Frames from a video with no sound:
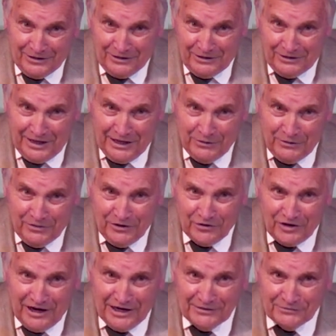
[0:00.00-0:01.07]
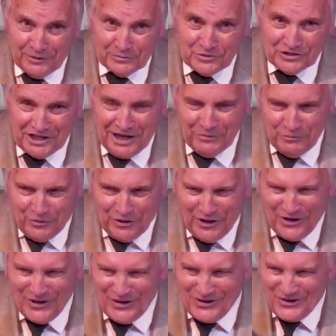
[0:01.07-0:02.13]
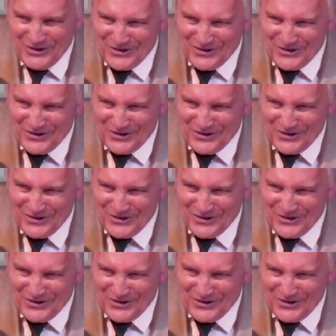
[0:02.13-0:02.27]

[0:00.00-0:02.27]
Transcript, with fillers: they, They're kind of upset with you.